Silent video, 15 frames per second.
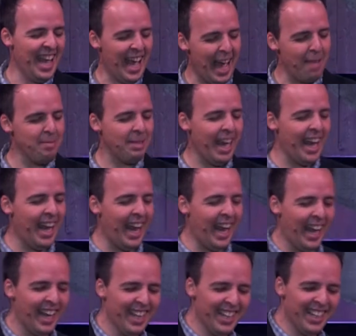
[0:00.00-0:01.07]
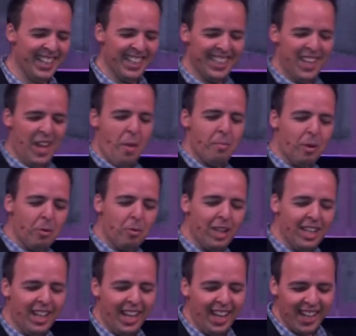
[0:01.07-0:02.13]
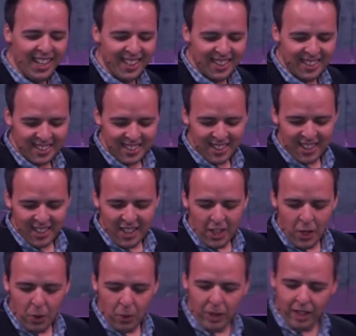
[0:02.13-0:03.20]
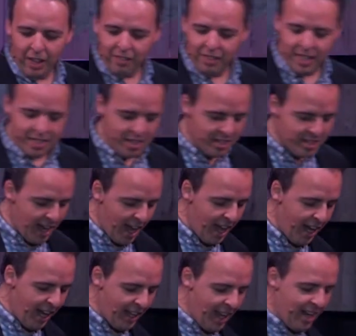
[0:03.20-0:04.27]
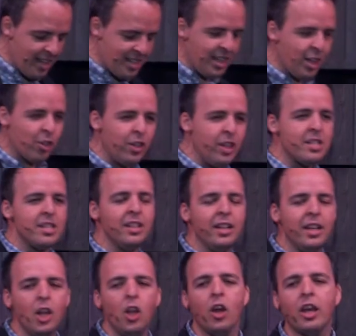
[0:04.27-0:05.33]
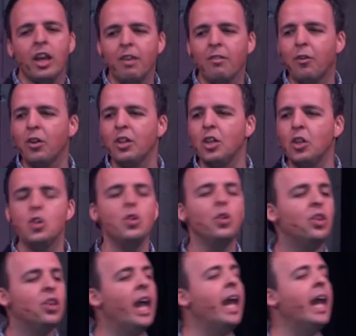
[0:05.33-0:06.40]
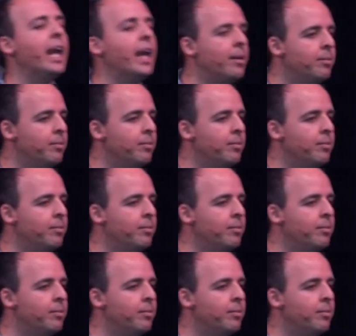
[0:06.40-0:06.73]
I'm kidding. But really, we live in a society that is increasingly looking for the new thing.